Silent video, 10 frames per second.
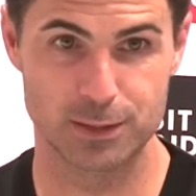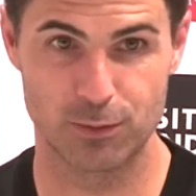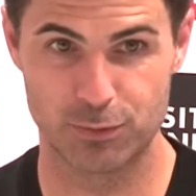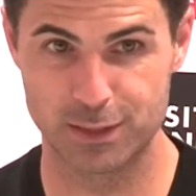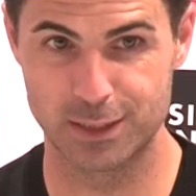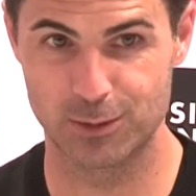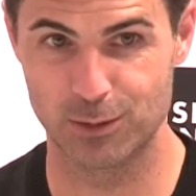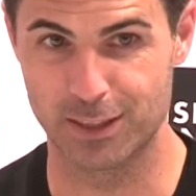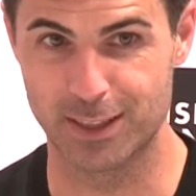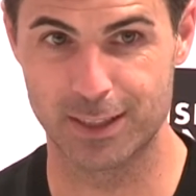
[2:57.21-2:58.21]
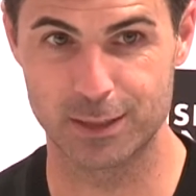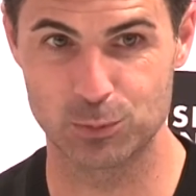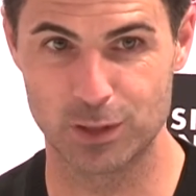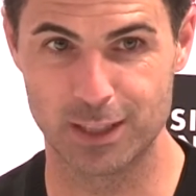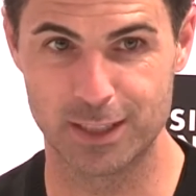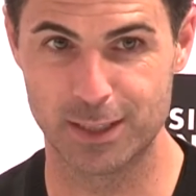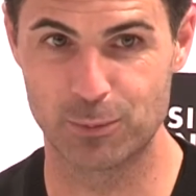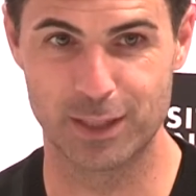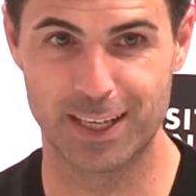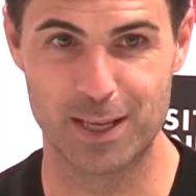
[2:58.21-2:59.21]
how physical they are as well, and
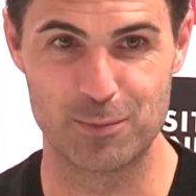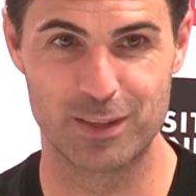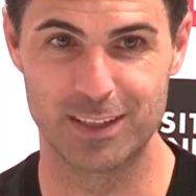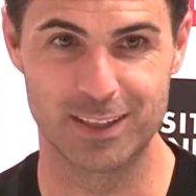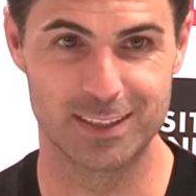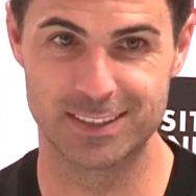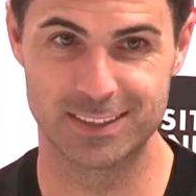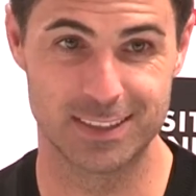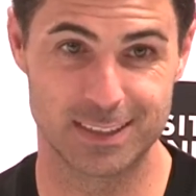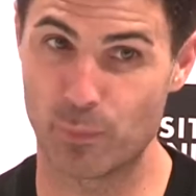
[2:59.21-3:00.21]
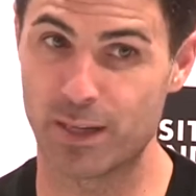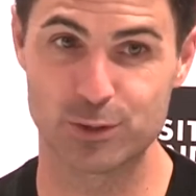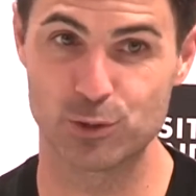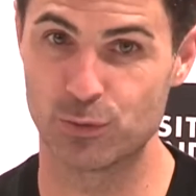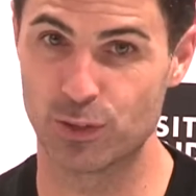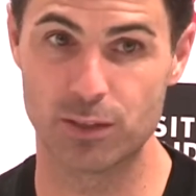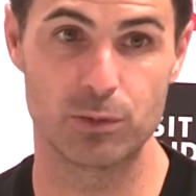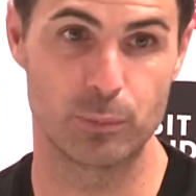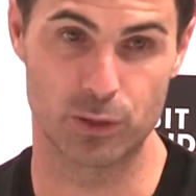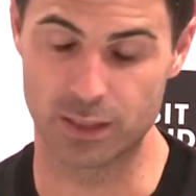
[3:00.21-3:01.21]
every game here is a battle for
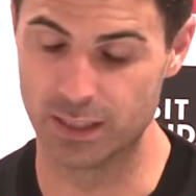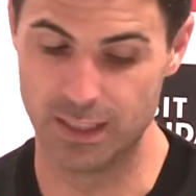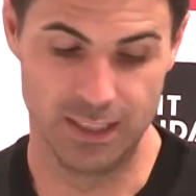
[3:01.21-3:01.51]
everybody,